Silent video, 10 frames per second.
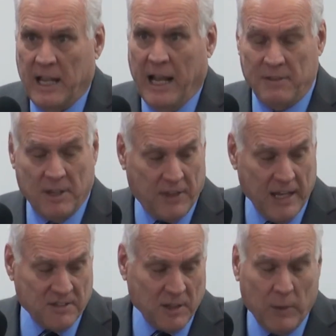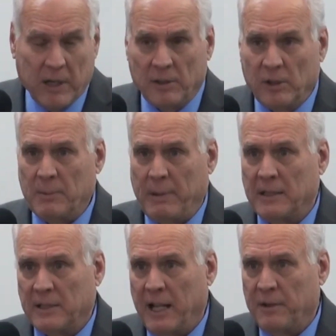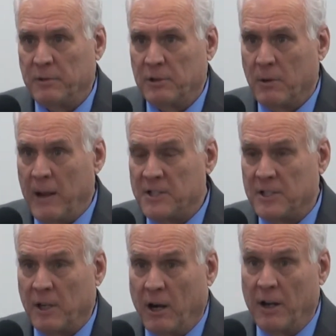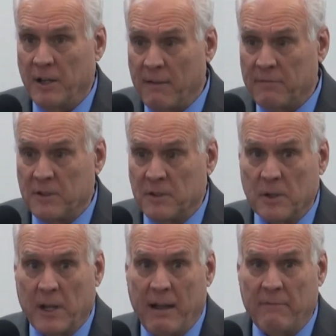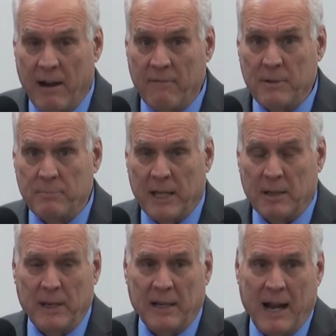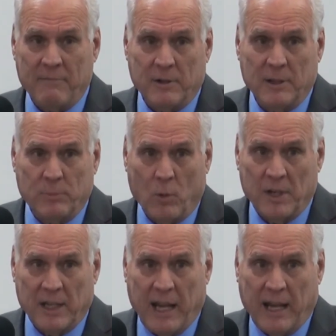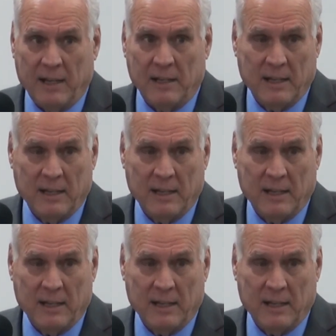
And the things that we can learn about God through the creation are enough to have every pygmy in Africa born again